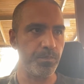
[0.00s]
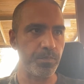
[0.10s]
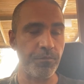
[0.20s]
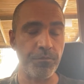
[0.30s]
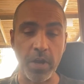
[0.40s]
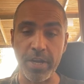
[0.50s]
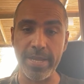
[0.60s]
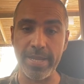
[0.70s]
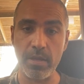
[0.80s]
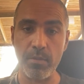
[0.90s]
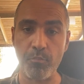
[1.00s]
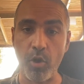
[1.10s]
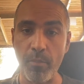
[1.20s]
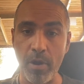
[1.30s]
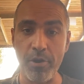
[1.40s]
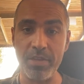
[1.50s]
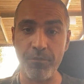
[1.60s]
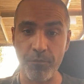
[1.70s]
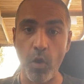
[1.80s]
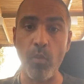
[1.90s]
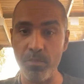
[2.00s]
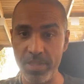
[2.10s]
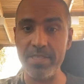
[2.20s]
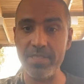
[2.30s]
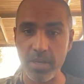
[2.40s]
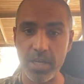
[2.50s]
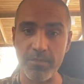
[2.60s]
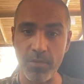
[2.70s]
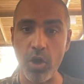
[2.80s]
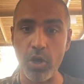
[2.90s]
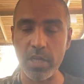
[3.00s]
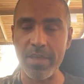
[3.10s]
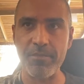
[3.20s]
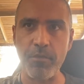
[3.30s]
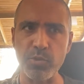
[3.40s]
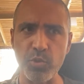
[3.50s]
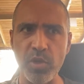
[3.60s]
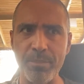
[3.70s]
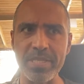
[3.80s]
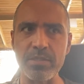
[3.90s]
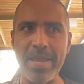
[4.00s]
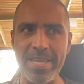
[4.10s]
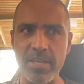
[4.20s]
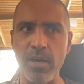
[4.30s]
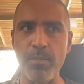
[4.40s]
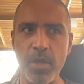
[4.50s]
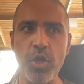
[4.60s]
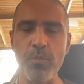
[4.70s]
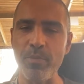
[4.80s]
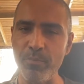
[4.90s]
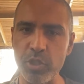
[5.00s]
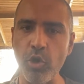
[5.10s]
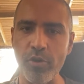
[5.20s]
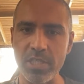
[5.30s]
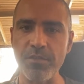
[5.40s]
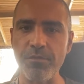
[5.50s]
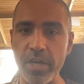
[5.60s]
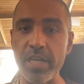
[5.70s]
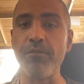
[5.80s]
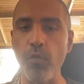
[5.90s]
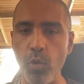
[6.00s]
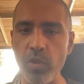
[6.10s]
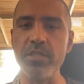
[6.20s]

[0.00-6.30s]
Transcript: funding primarily from these kind of large, I think pharmaceutical companies make up the majority of funding for these